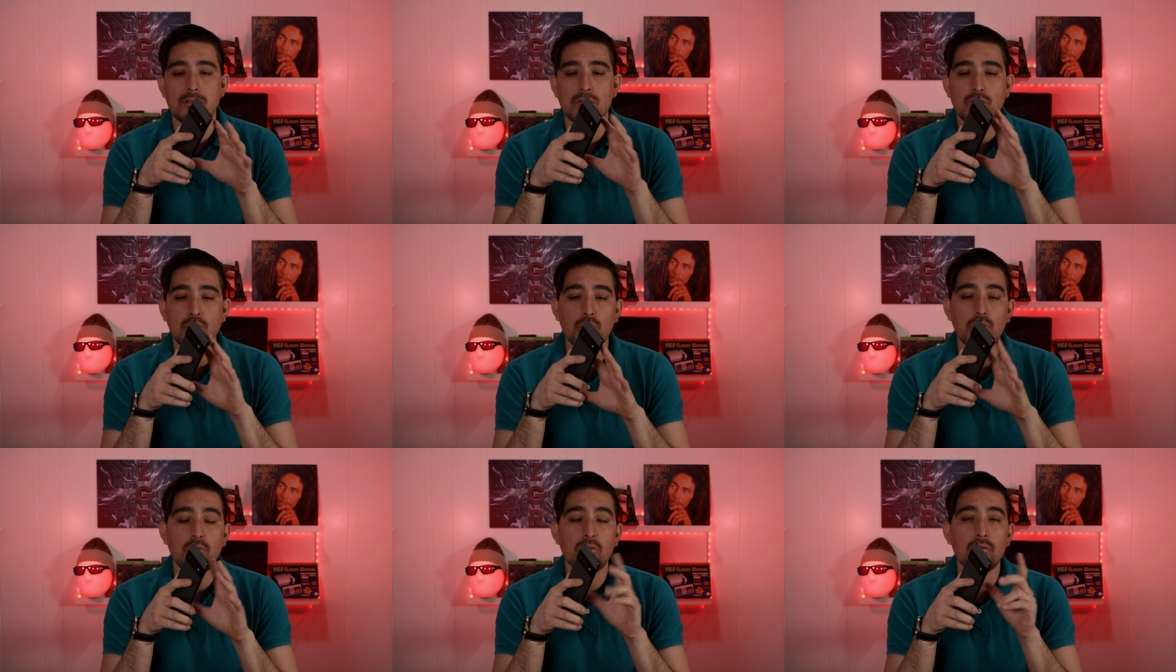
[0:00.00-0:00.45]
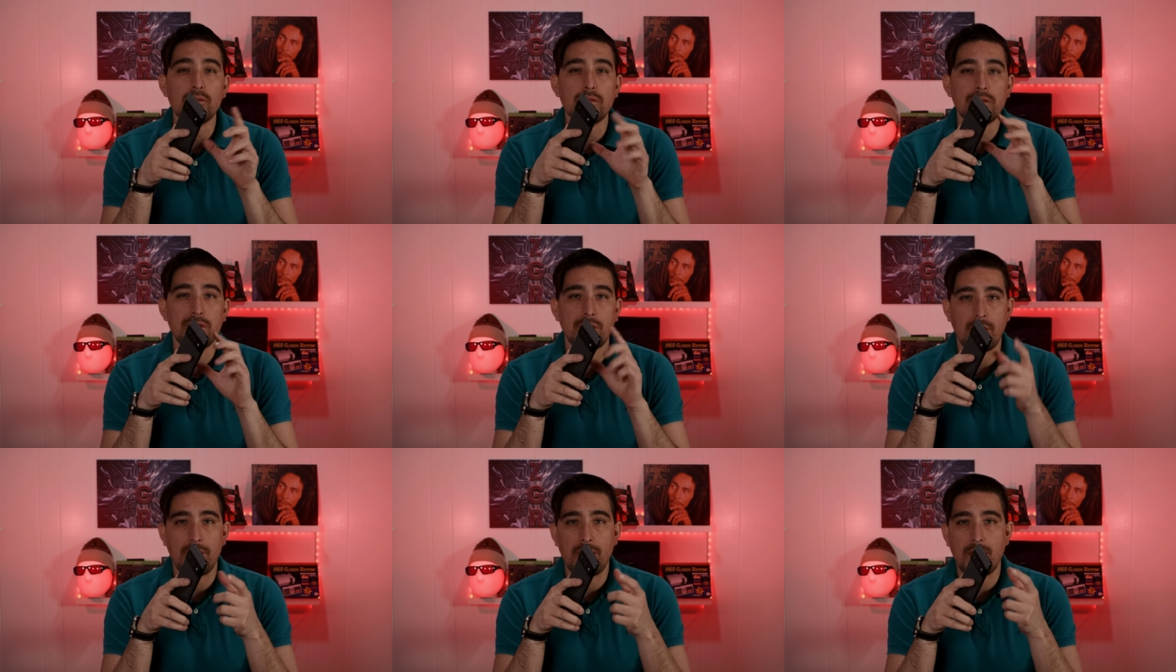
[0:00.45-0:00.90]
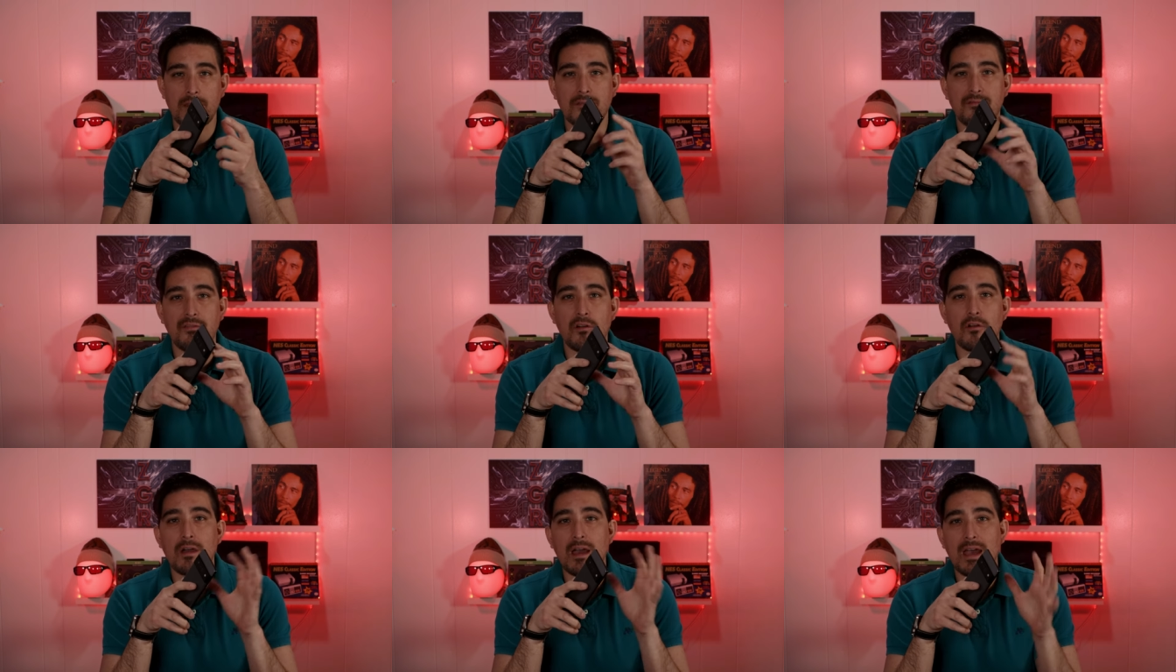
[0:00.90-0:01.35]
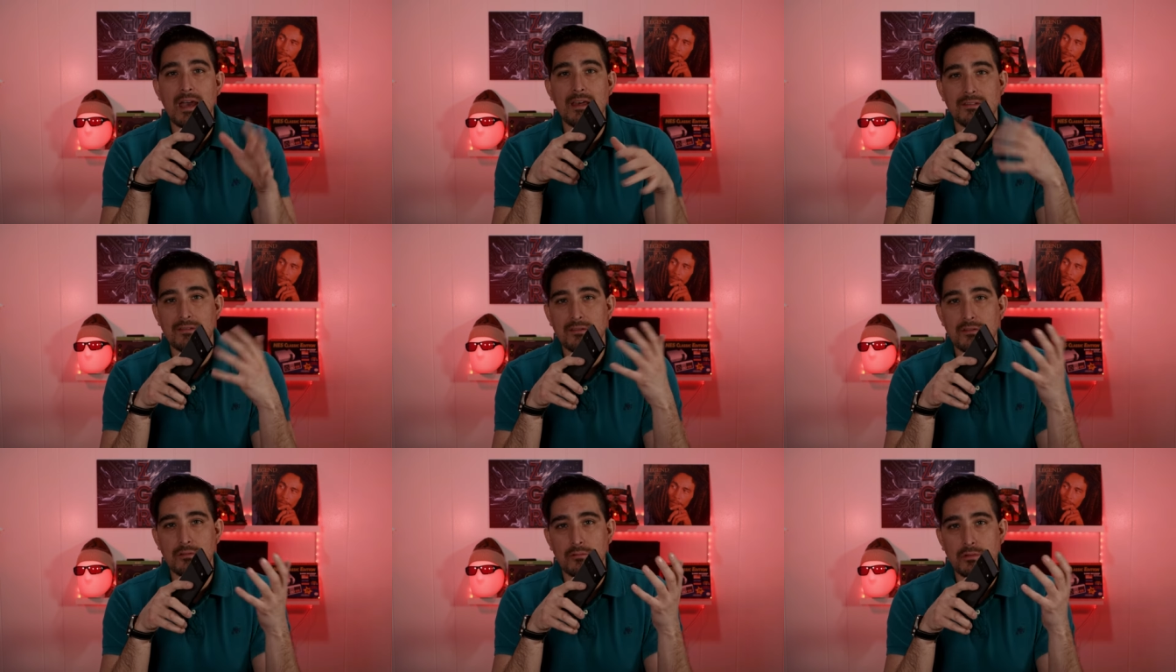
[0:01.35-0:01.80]
tools that the phone
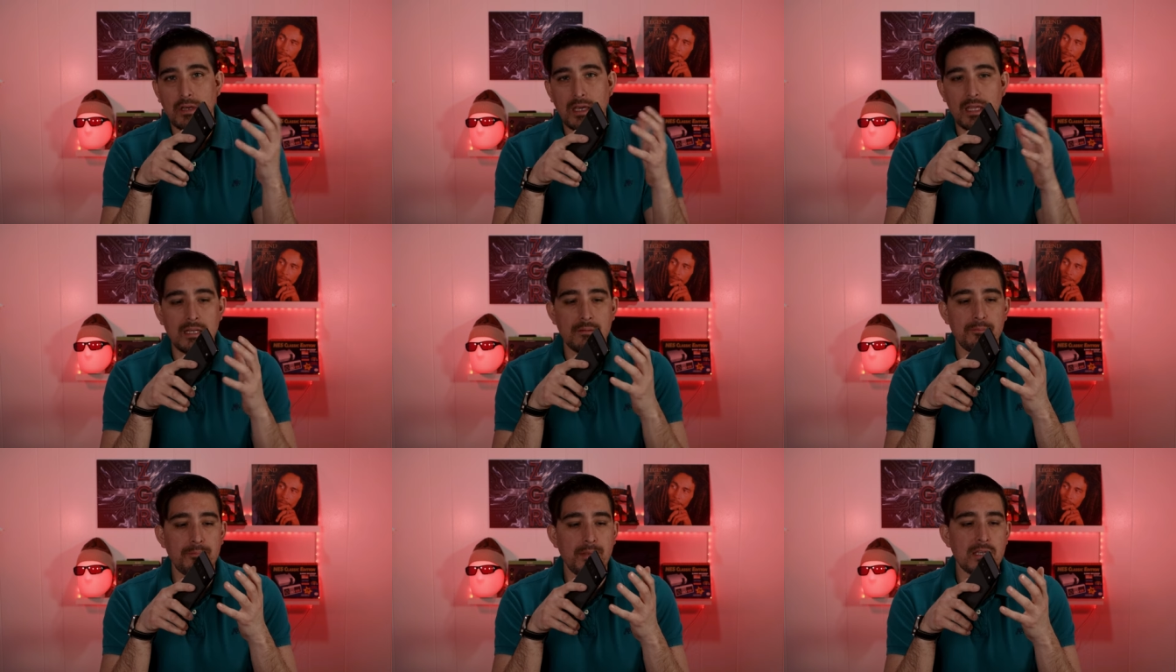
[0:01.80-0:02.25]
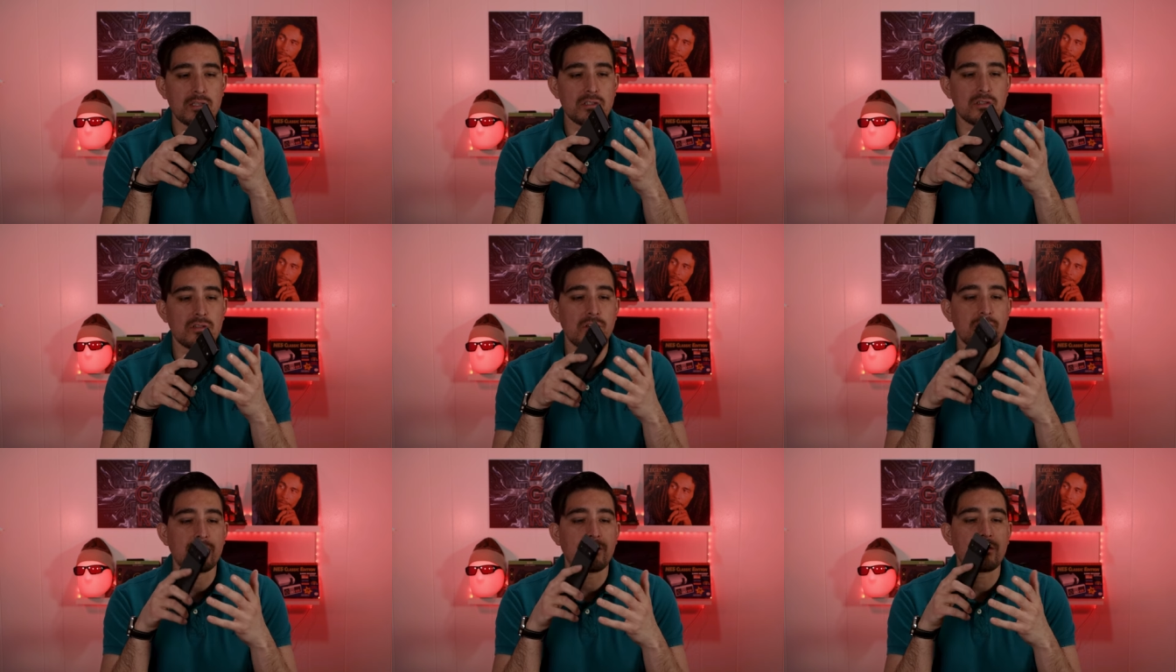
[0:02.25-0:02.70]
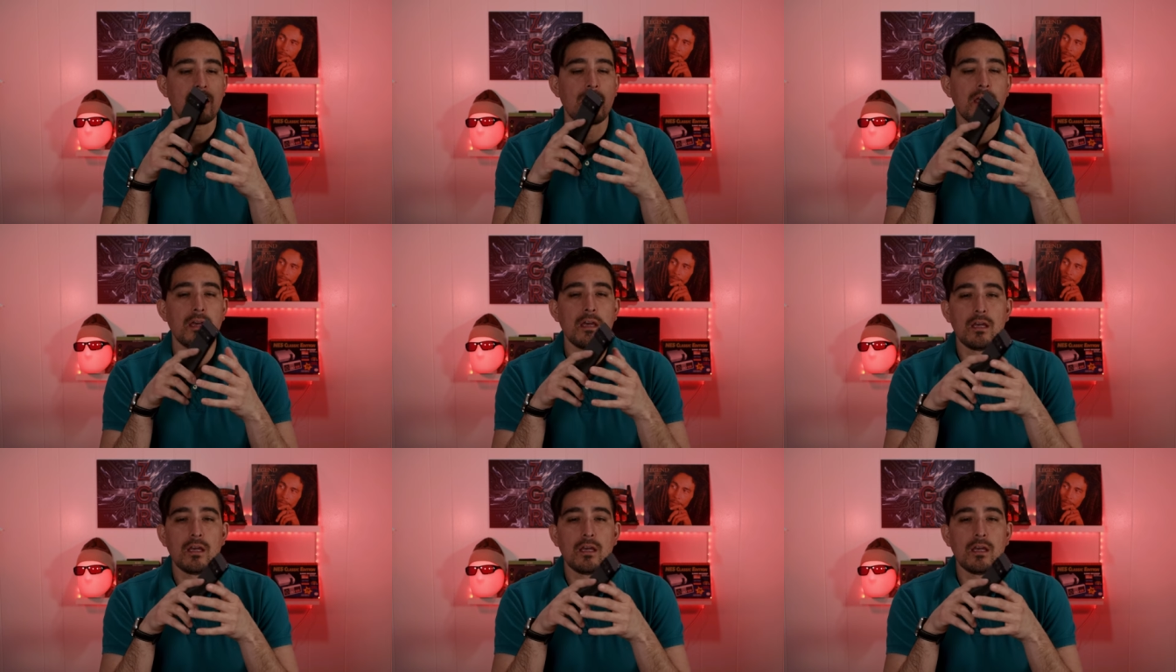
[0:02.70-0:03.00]
has to edit pictures.